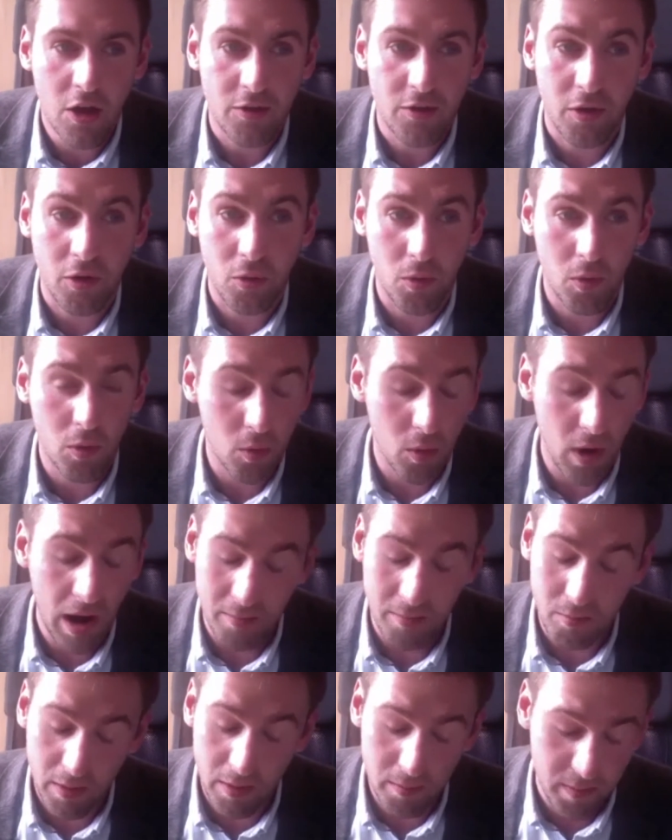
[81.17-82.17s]
So
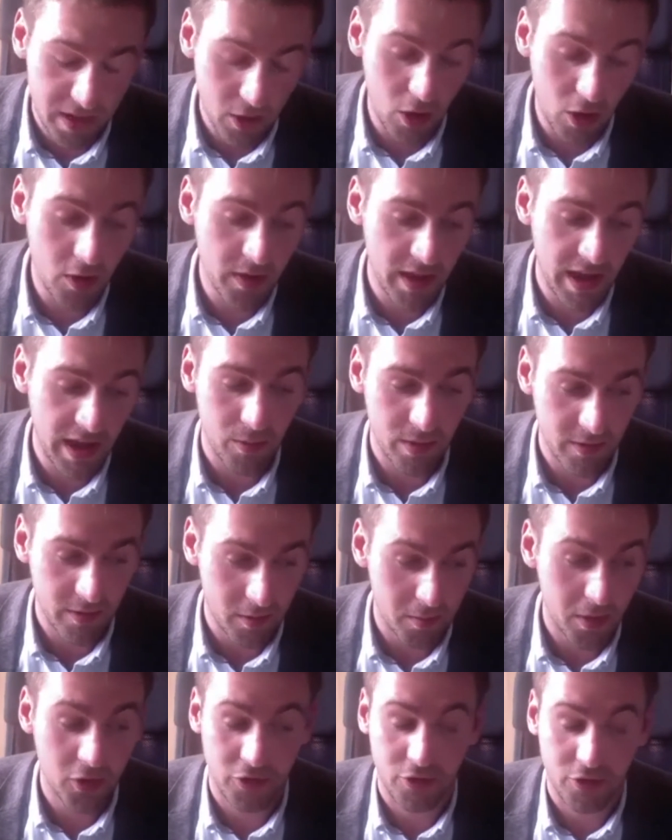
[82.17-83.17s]
beyond that, we have a
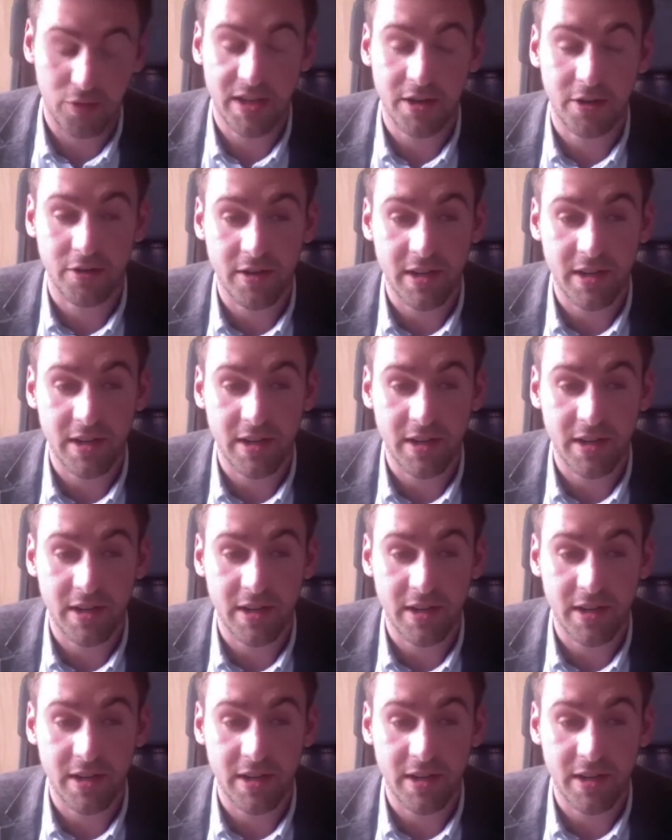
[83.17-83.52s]
much greater